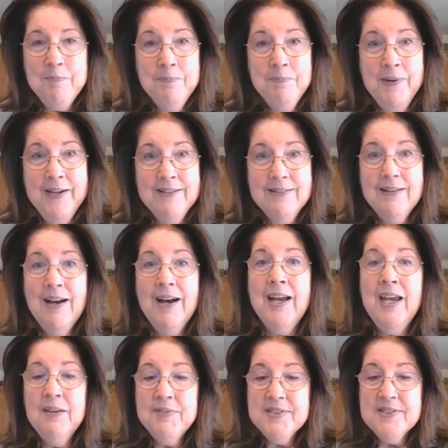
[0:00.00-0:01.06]
But I
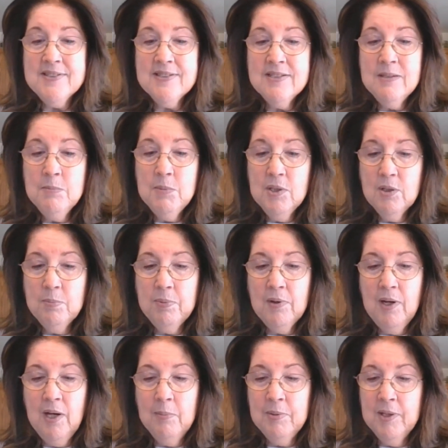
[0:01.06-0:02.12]
have a similar
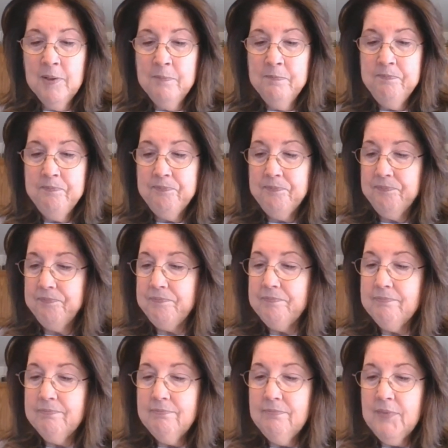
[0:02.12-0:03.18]
problem.
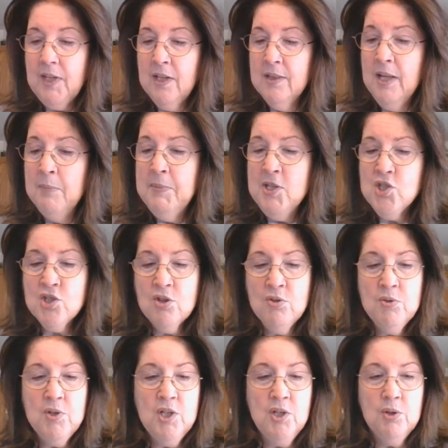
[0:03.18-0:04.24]
Let me
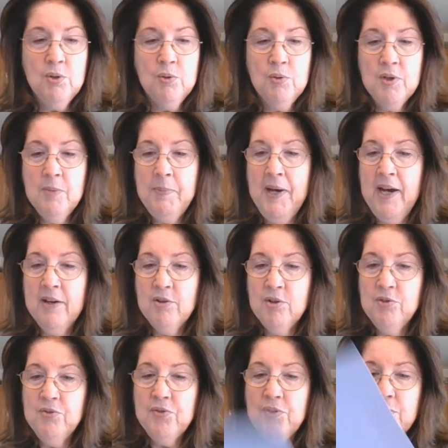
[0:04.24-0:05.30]
show you the
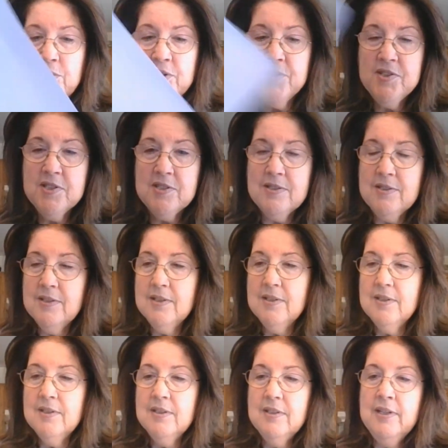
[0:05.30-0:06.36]
pattern first.
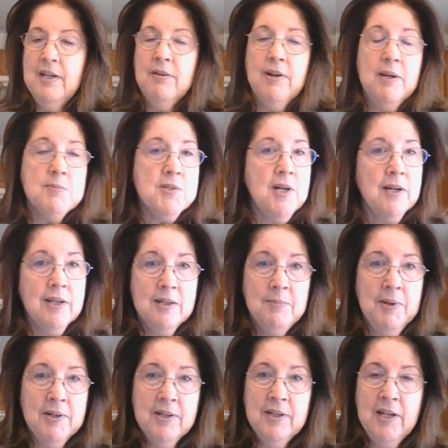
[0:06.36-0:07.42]
Here I am talking
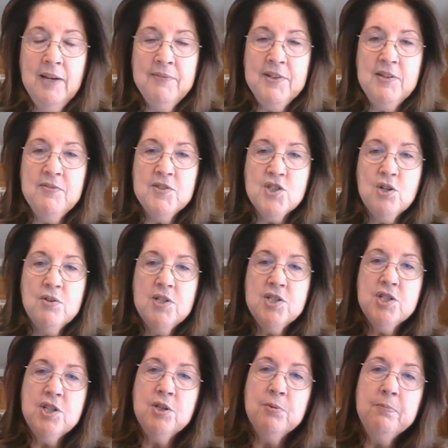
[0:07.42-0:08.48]
about it and I haven't even shown it
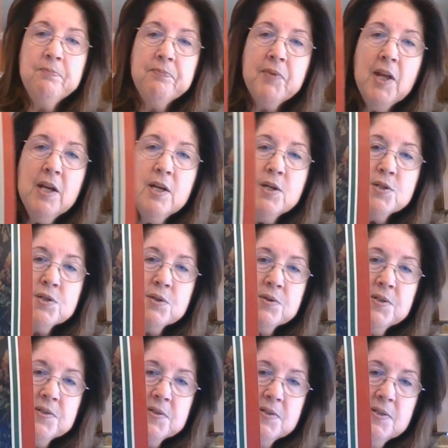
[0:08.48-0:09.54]
to you. So
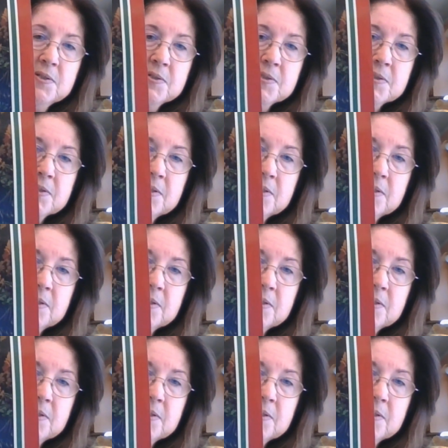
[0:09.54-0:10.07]
this is